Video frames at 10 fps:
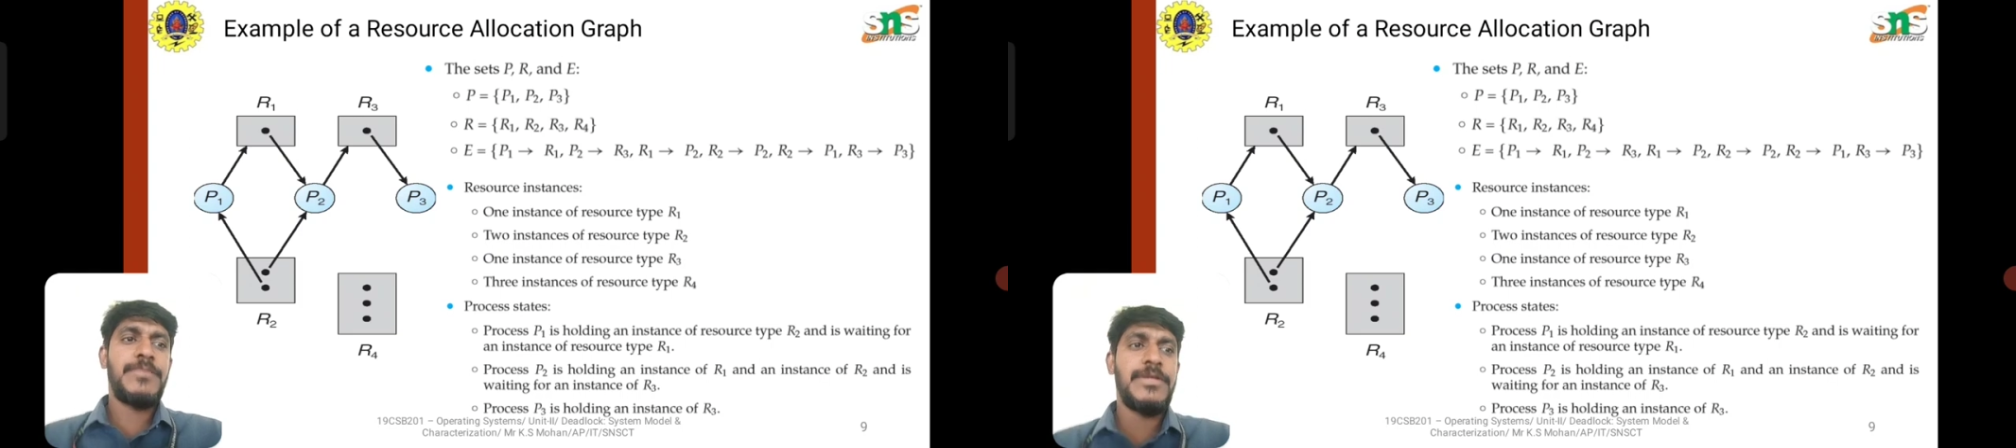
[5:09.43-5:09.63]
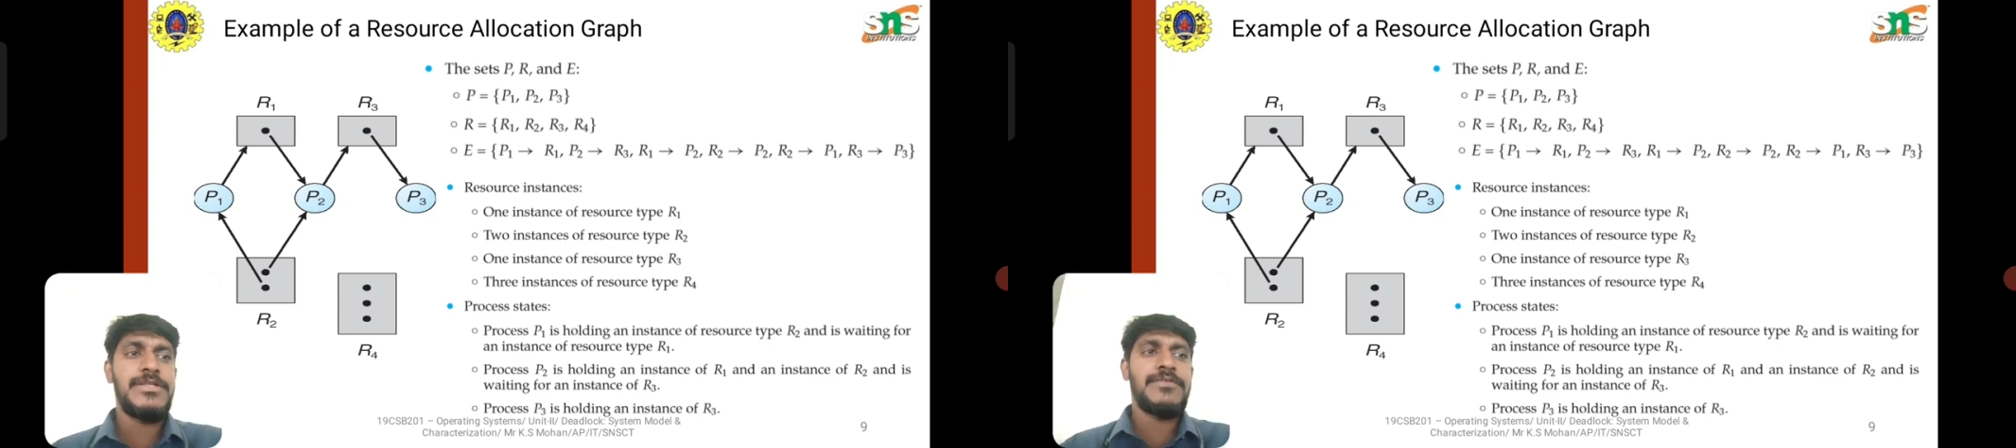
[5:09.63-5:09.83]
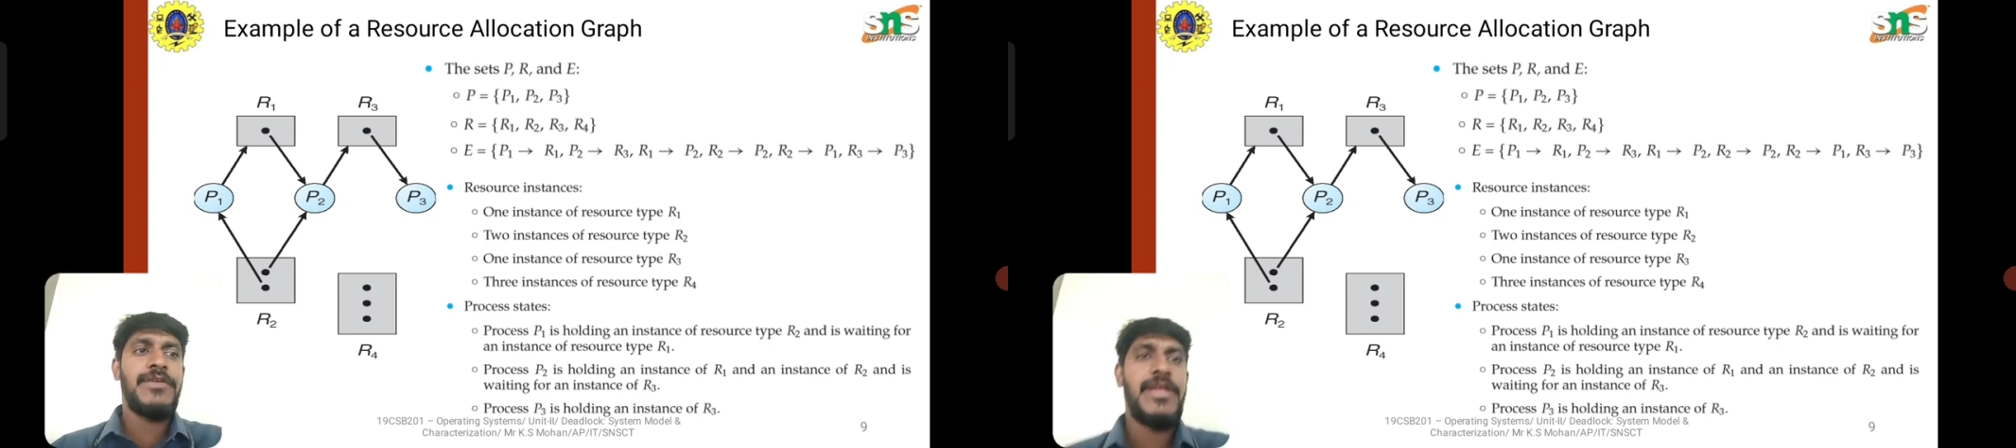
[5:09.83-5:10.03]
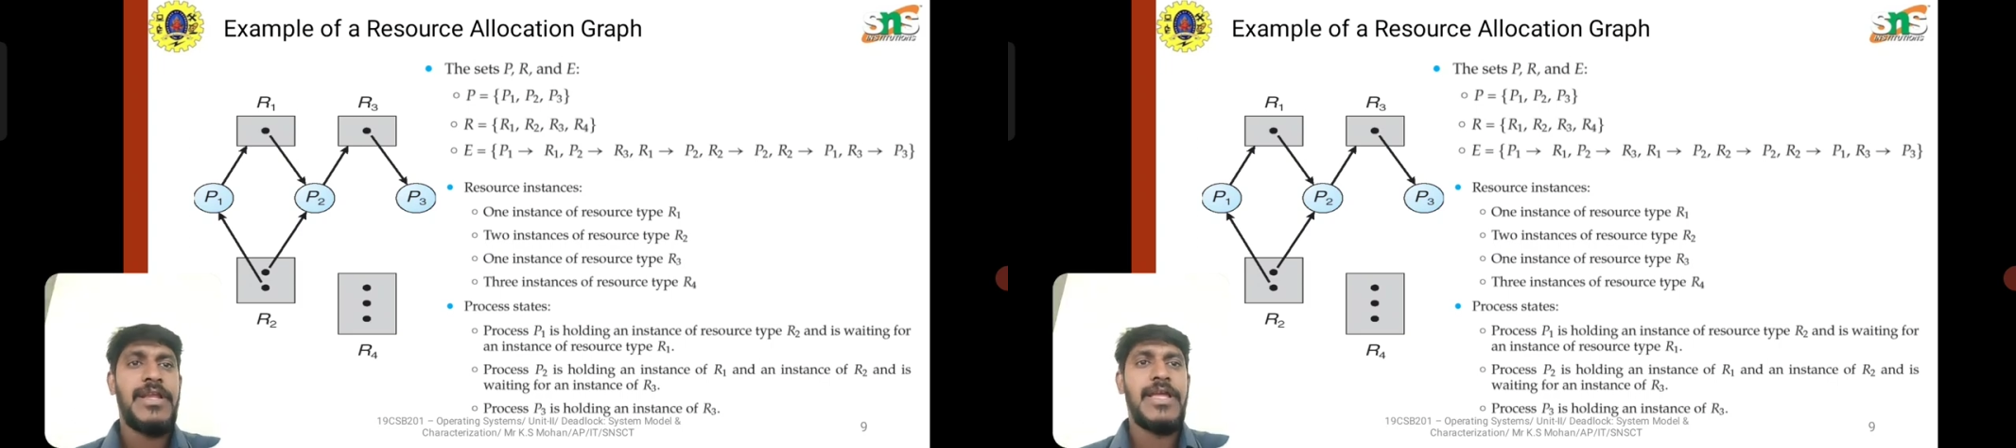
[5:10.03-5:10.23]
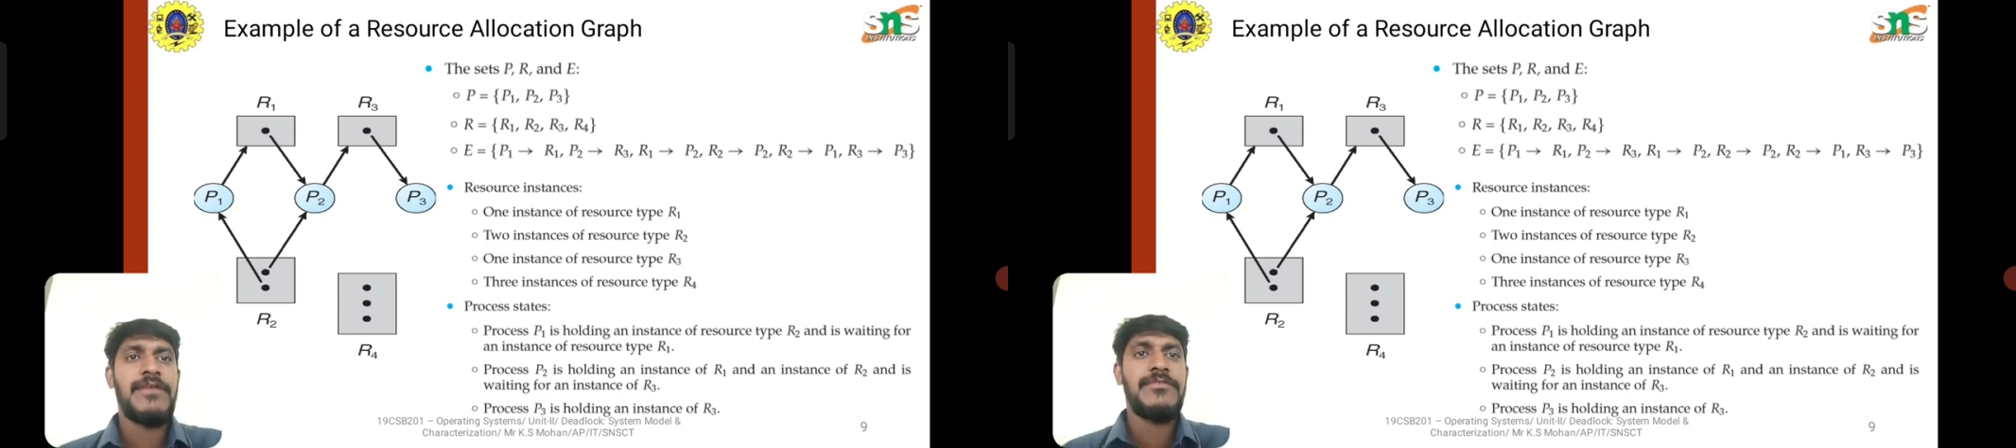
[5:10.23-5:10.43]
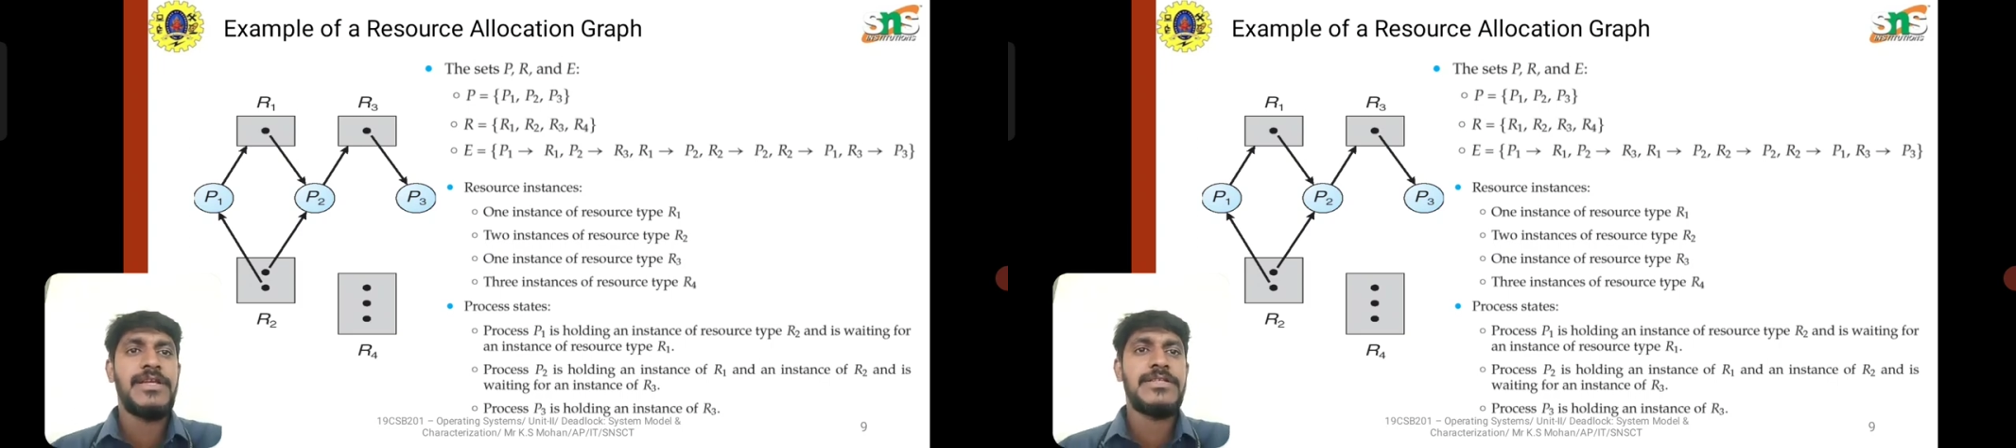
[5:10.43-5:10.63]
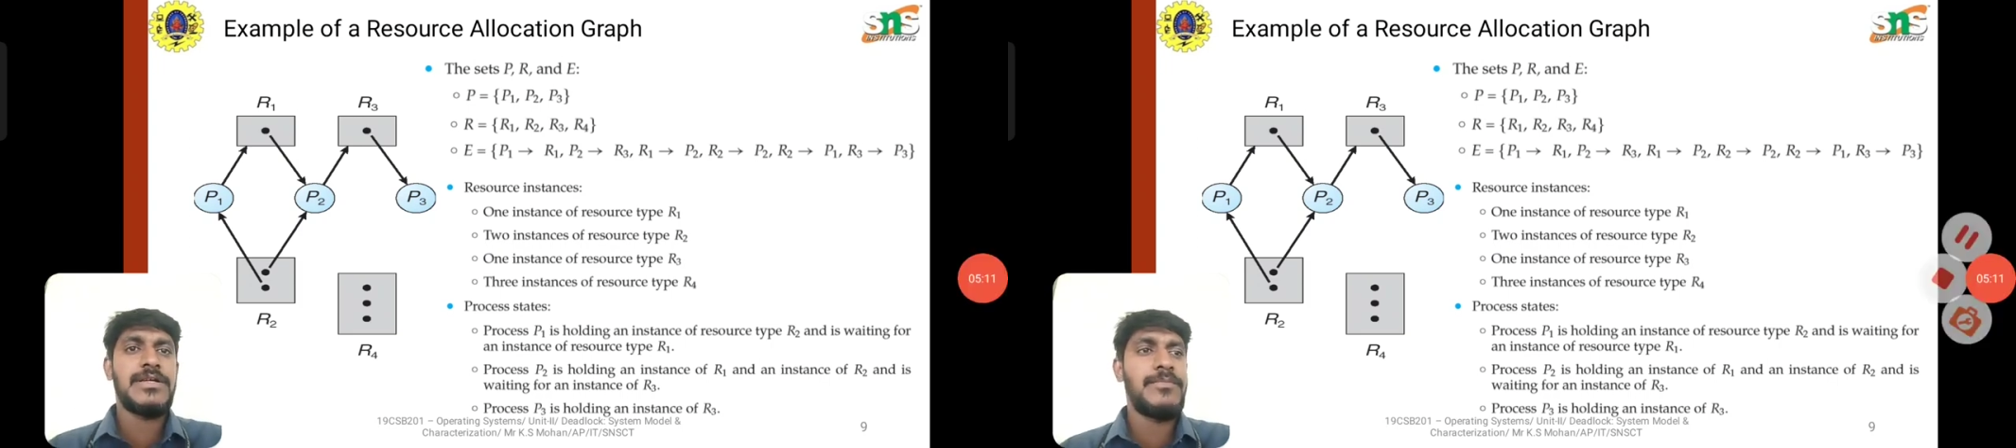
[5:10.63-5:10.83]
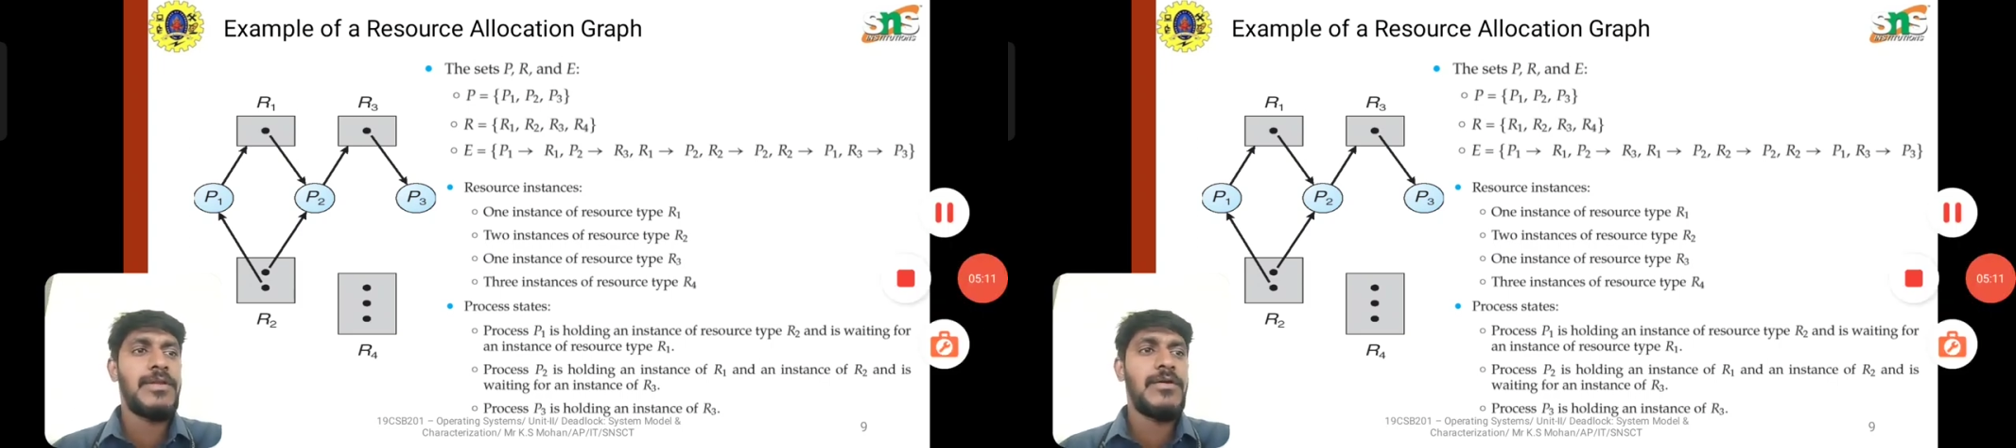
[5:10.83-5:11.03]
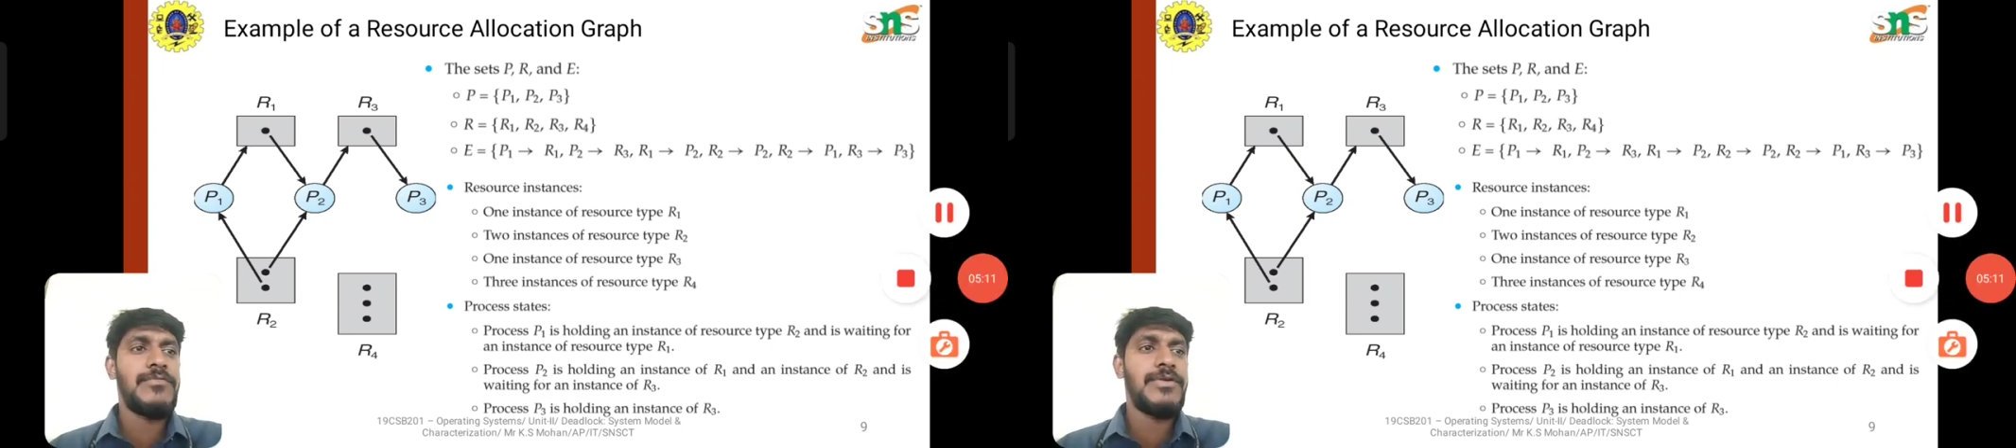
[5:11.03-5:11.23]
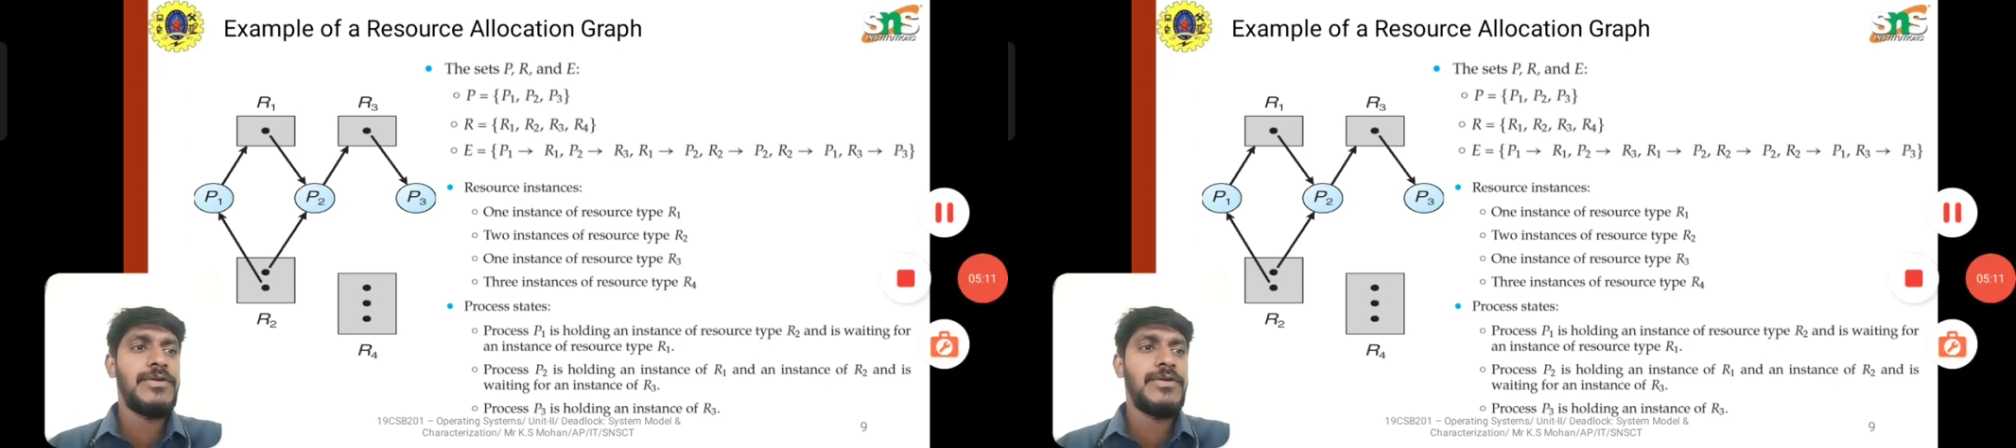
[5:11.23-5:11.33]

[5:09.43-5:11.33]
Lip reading: picture we can have the example of